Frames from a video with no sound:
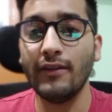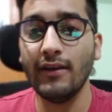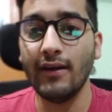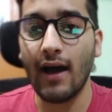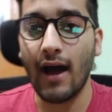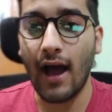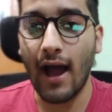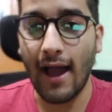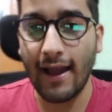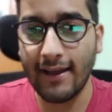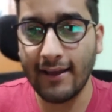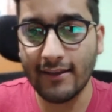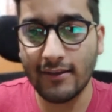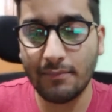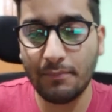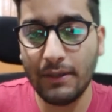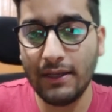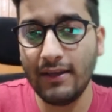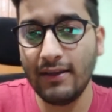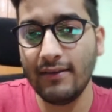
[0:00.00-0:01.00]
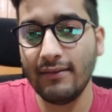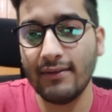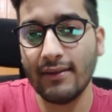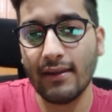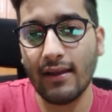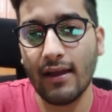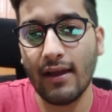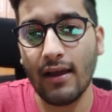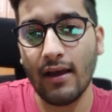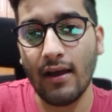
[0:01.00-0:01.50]
the I S Ps,
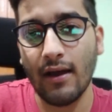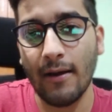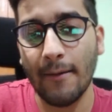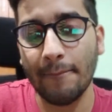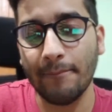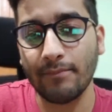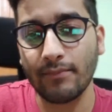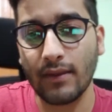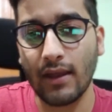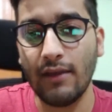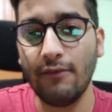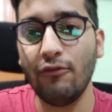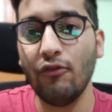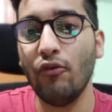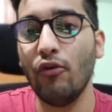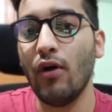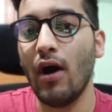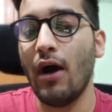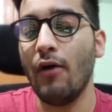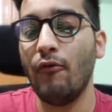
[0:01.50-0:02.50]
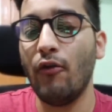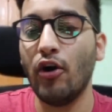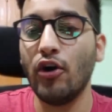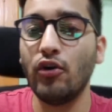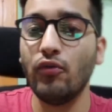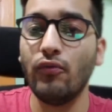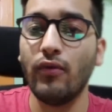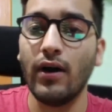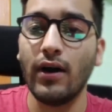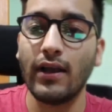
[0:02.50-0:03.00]
um, if you
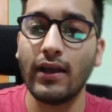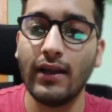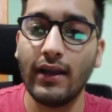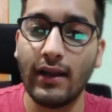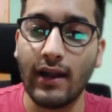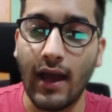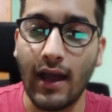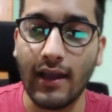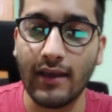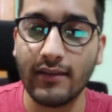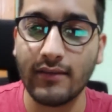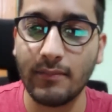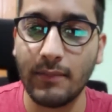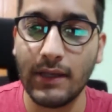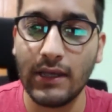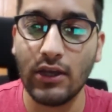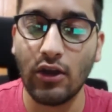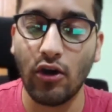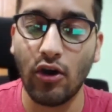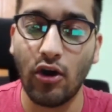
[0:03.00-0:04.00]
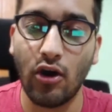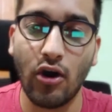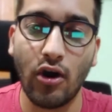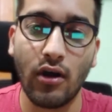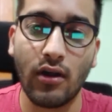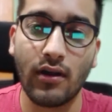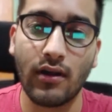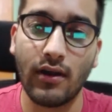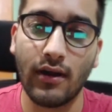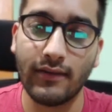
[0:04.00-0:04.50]
want to work in an I S P
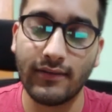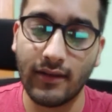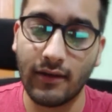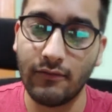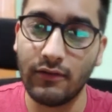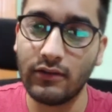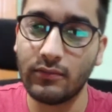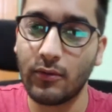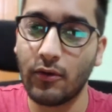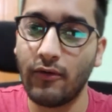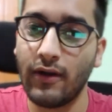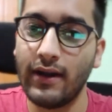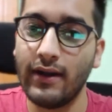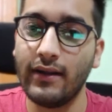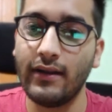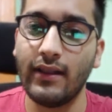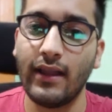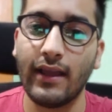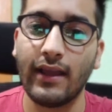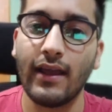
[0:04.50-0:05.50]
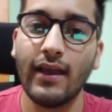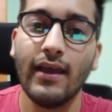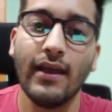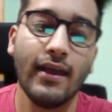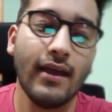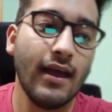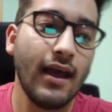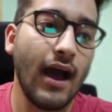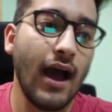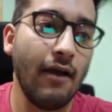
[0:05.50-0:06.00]
or a service provider, like
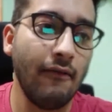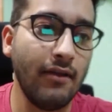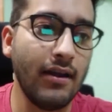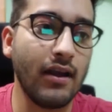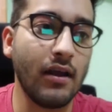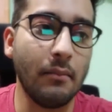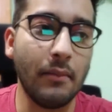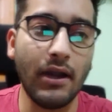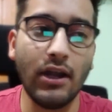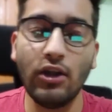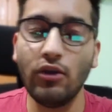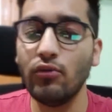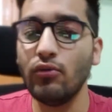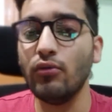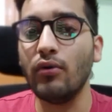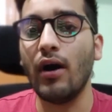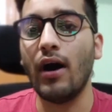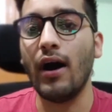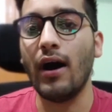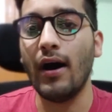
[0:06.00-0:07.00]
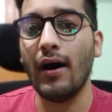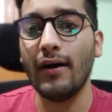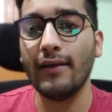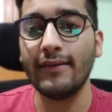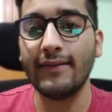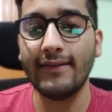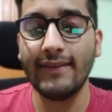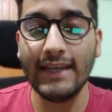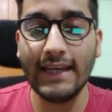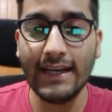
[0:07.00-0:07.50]
I will recommend you uh,
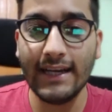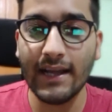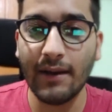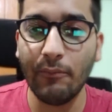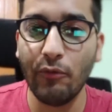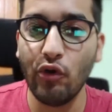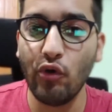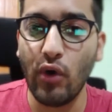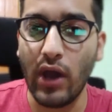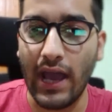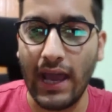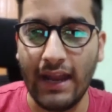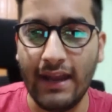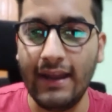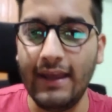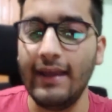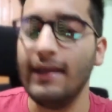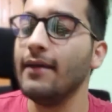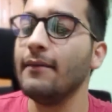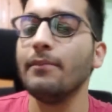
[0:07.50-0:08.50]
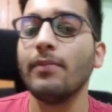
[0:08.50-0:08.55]
C W N A,